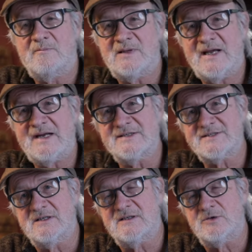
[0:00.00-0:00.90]
plant
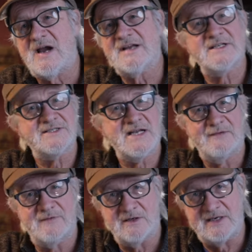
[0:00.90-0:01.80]
is a grass that's
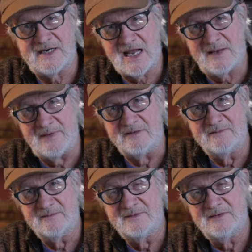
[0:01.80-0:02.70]
not very common.
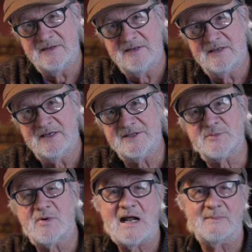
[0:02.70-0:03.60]
It's
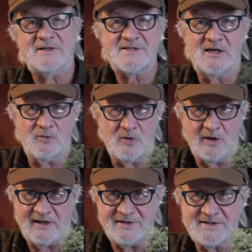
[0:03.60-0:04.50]
Sporobolus
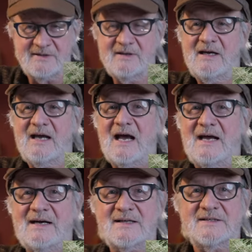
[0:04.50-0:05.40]
airoides.
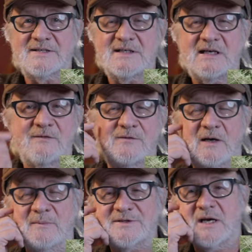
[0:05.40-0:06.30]
I got the seed
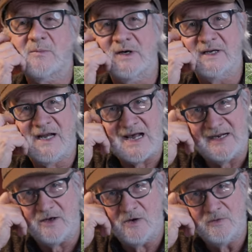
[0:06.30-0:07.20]
from someone in
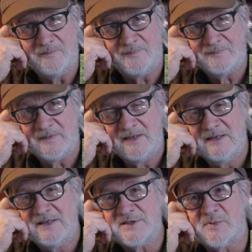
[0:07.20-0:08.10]
Idaho.
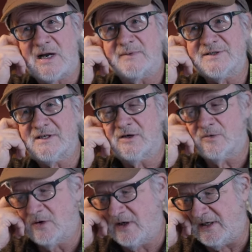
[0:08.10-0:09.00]
Sporobolus
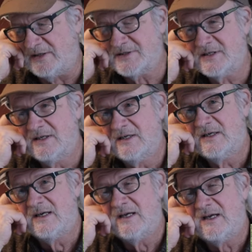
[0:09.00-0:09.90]
airoides
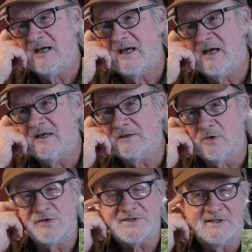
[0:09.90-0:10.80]
uh,
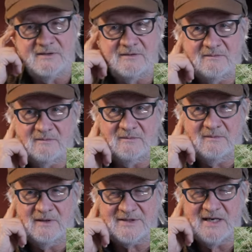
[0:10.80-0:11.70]
grows in,
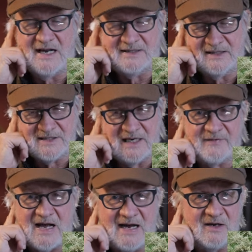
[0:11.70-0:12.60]
it's, I think it's
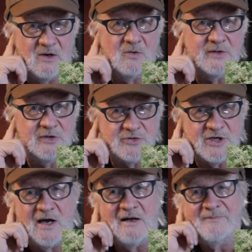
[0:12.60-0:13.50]
native to Idaho,
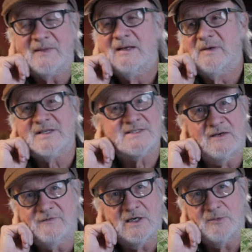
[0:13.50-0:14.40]
Utah, but it's
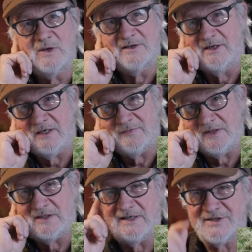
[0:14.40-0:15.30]
done very well in our heavy clay